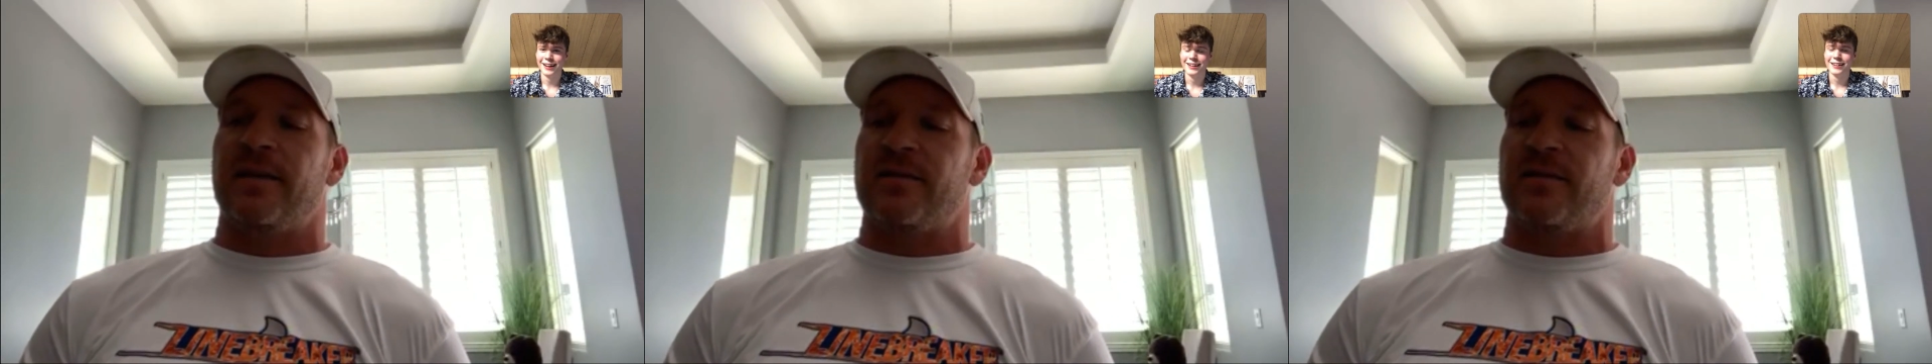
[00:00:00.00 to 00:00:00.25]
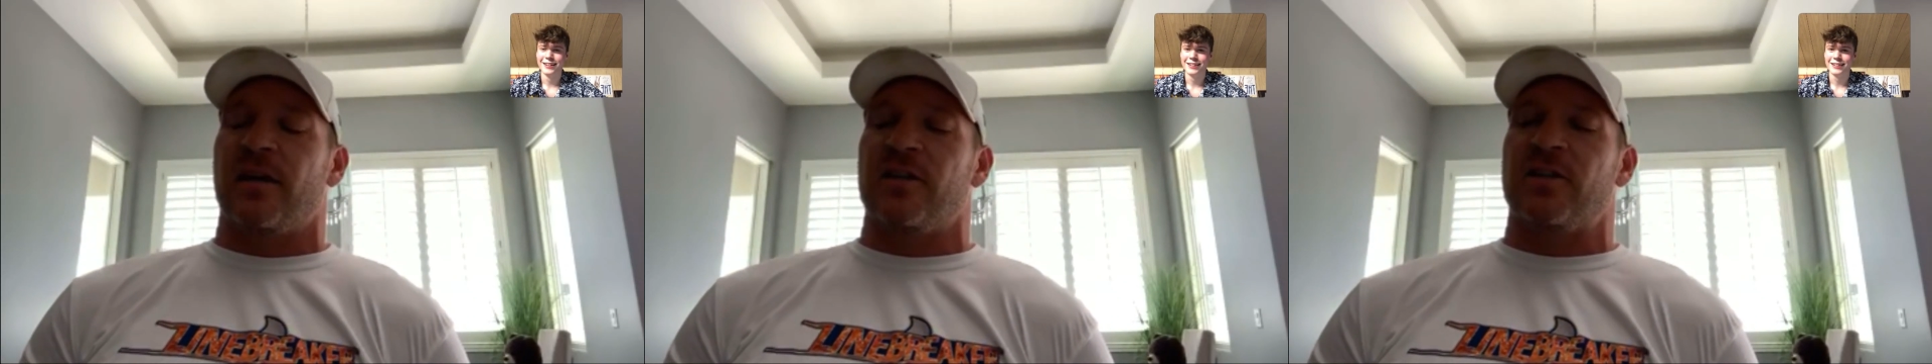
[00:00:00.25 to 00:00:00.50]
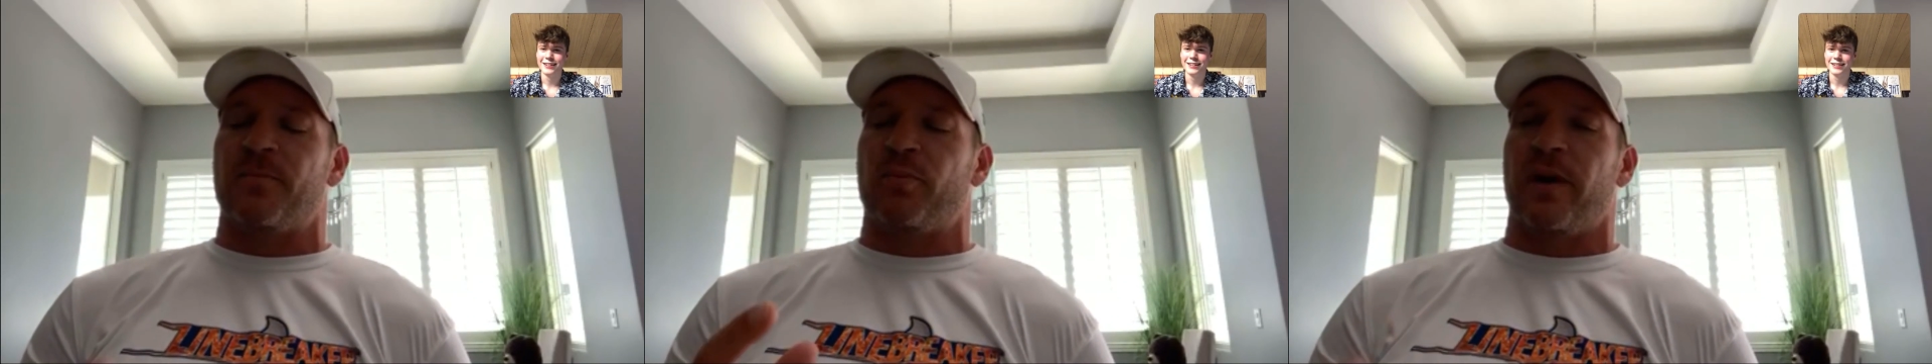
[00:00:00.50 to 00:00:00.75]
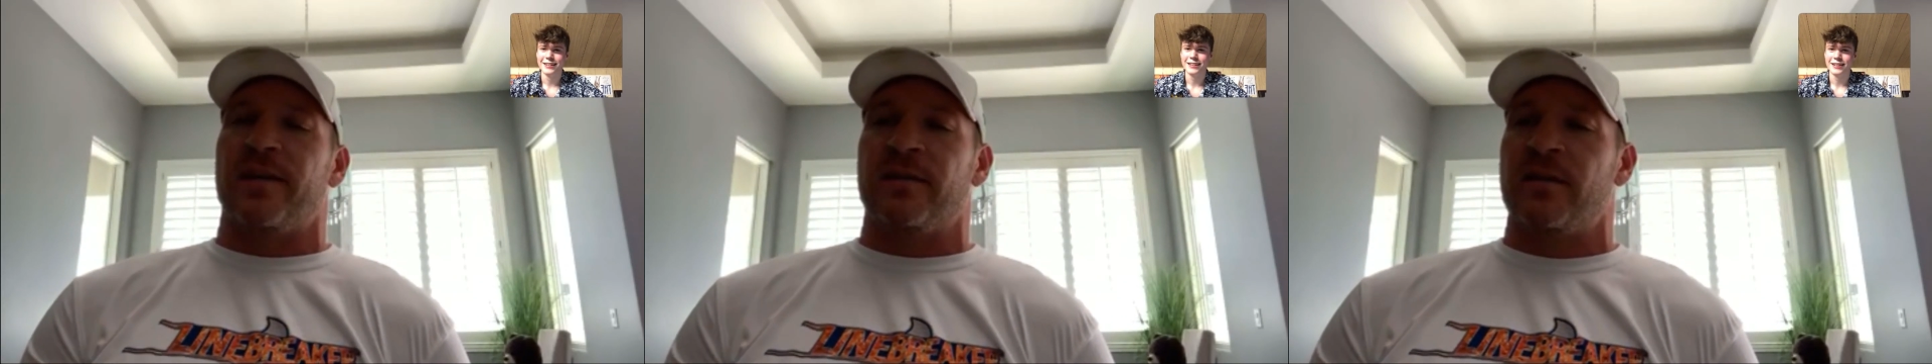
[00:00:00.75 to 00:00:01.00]
He has such a
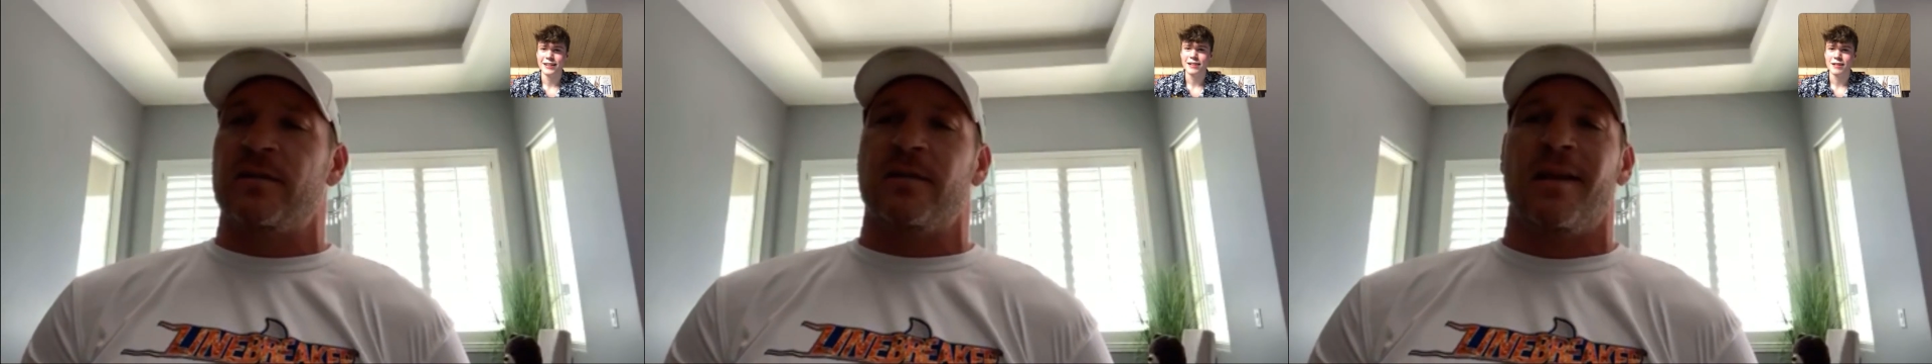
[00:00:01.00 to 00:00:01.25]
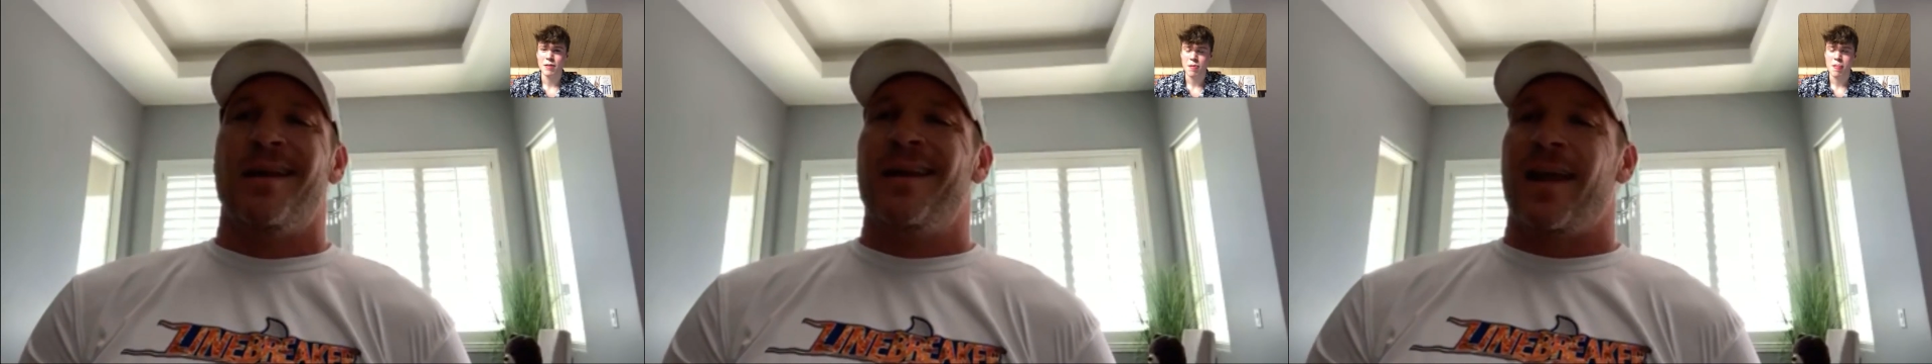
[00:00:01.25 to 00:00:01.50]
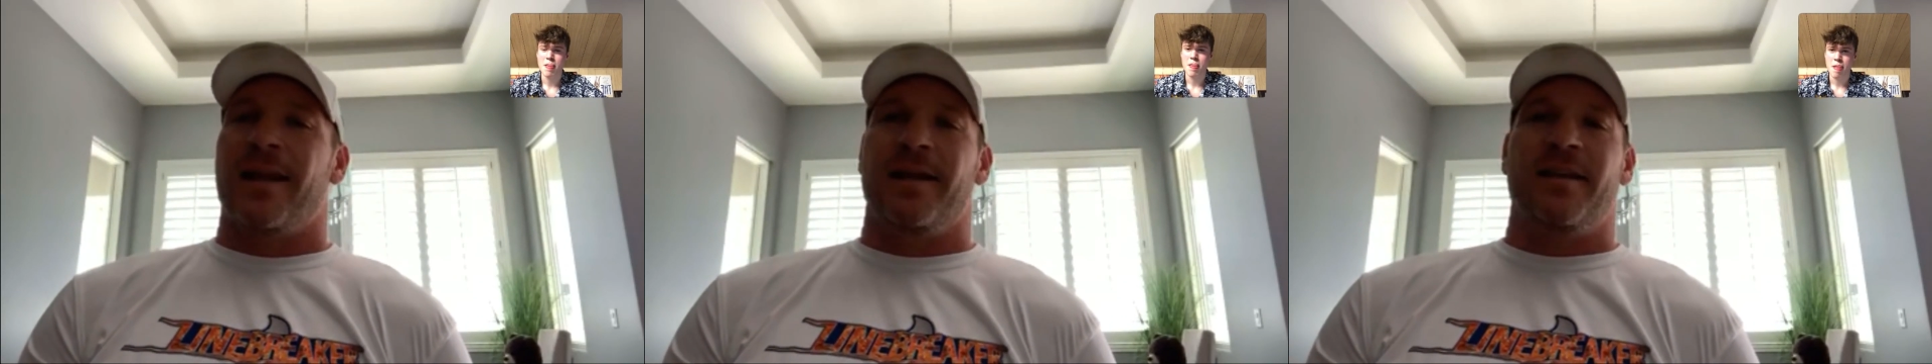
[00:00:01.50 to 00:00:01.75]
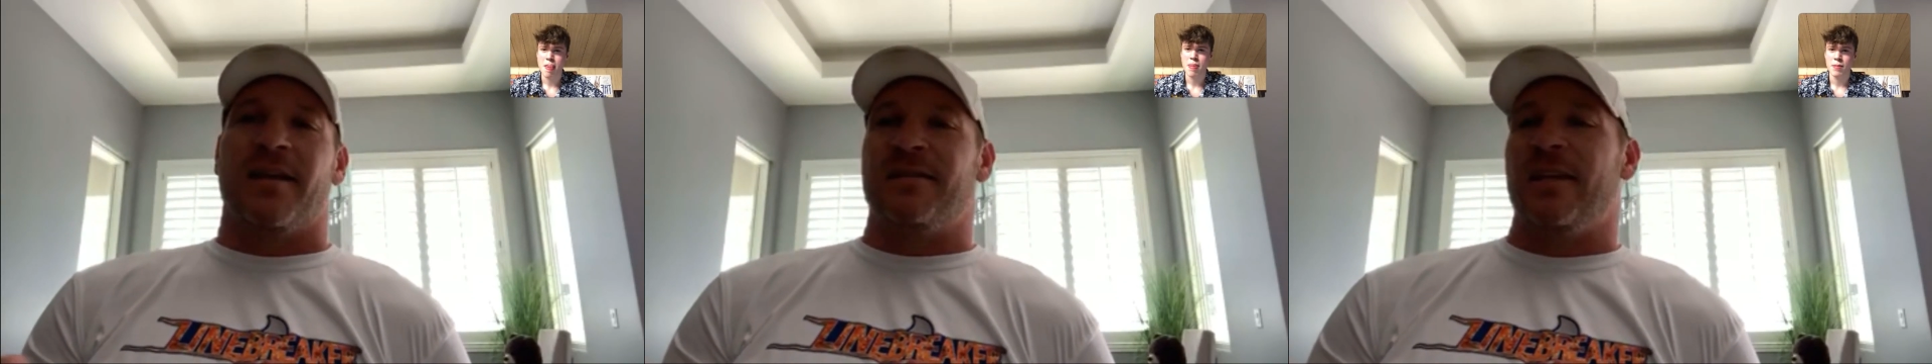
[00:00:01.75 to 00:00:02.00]
presence, and
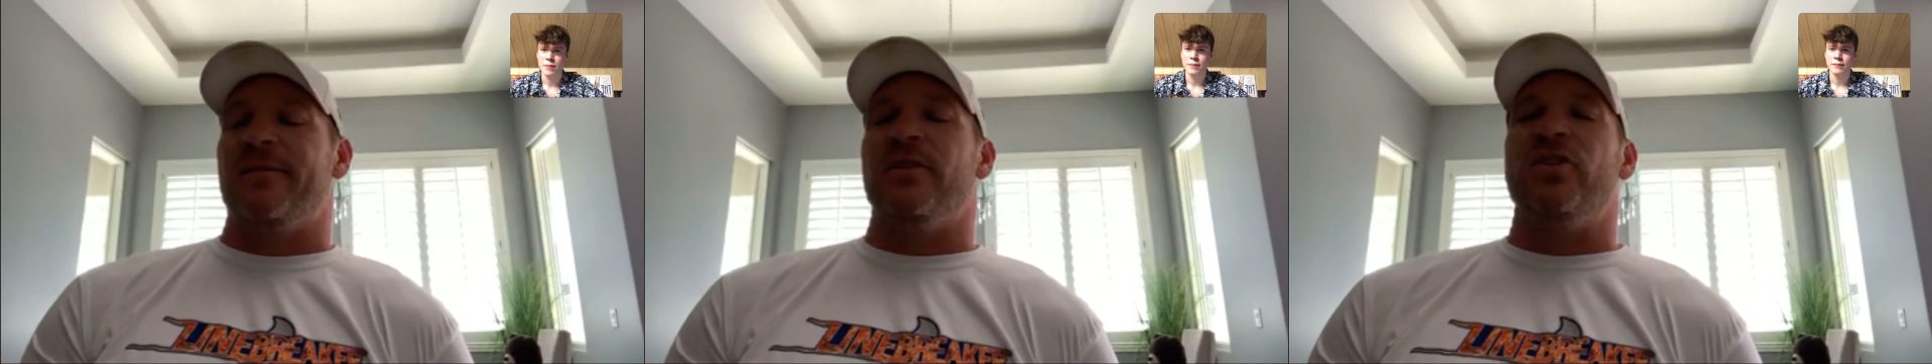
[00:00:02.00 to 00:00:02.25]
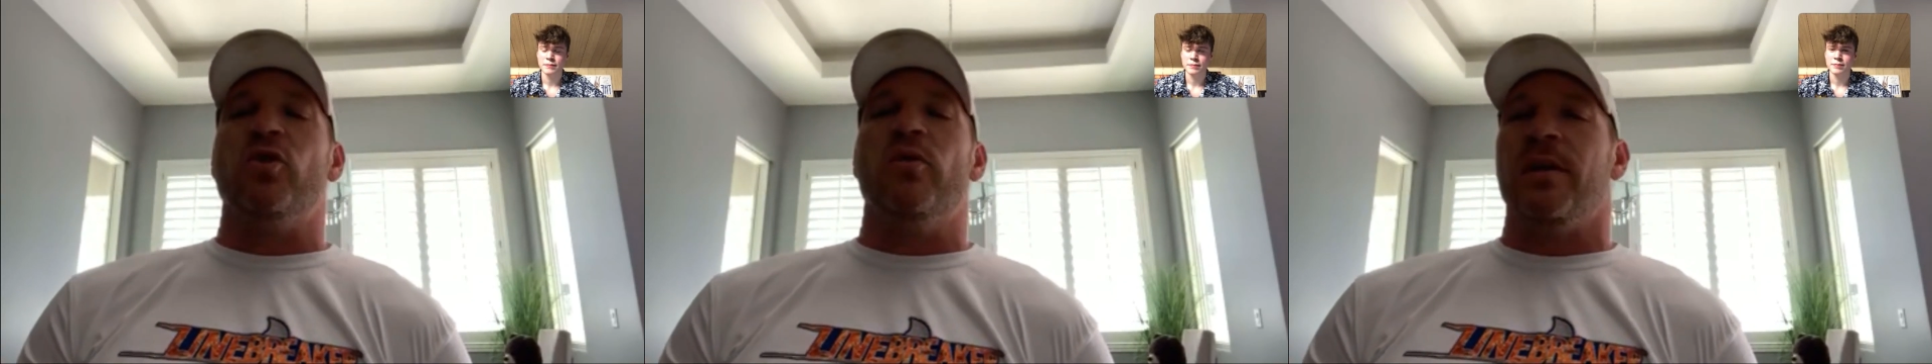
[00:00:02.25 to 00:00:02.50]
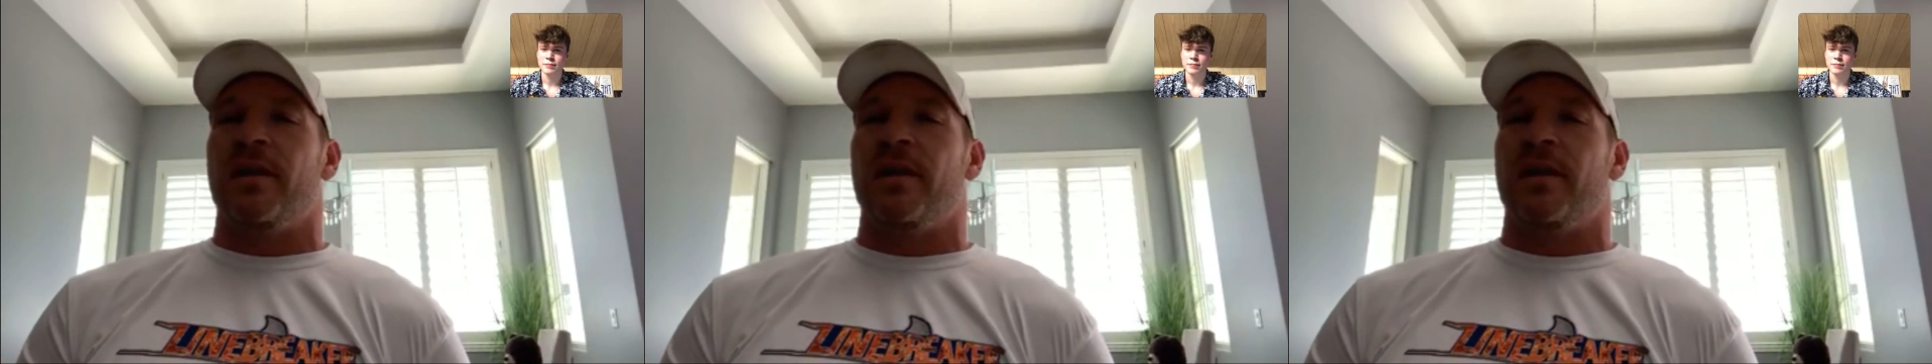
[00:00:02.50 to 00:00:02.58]
he doesn't even do